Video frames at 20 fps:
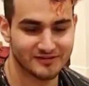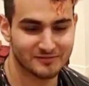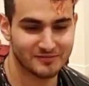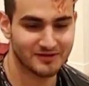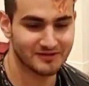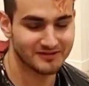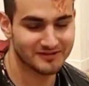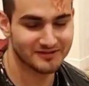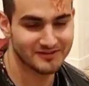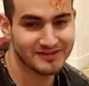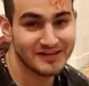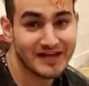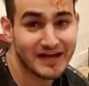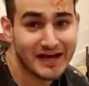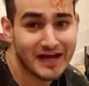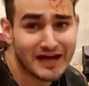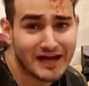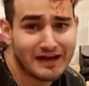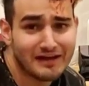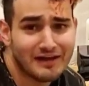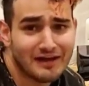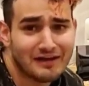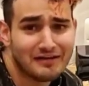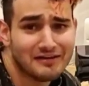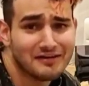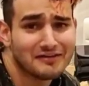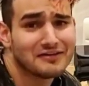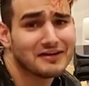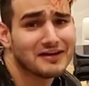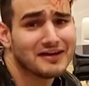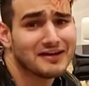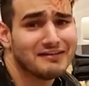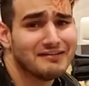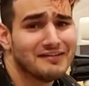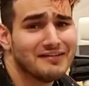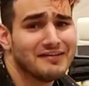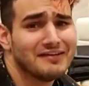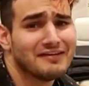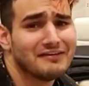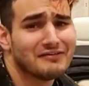Come on. Hey, I have your
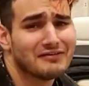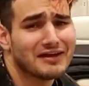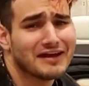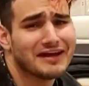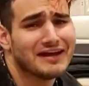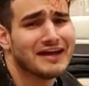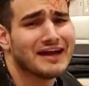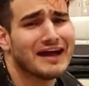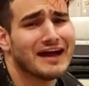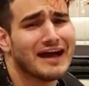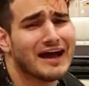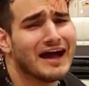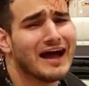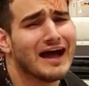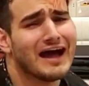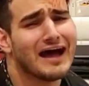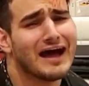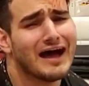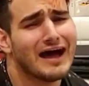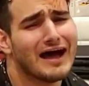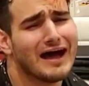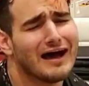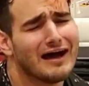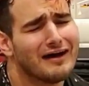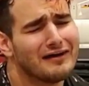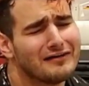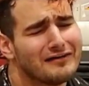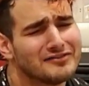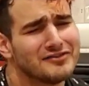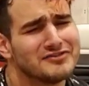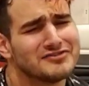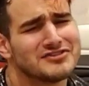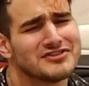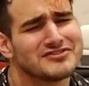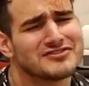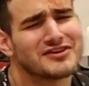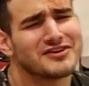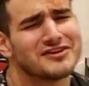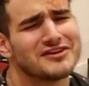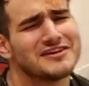hair in my eyes. Oh, dude,
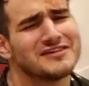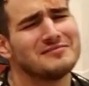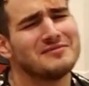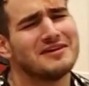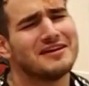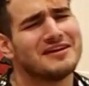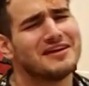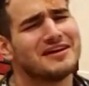she's hurting me.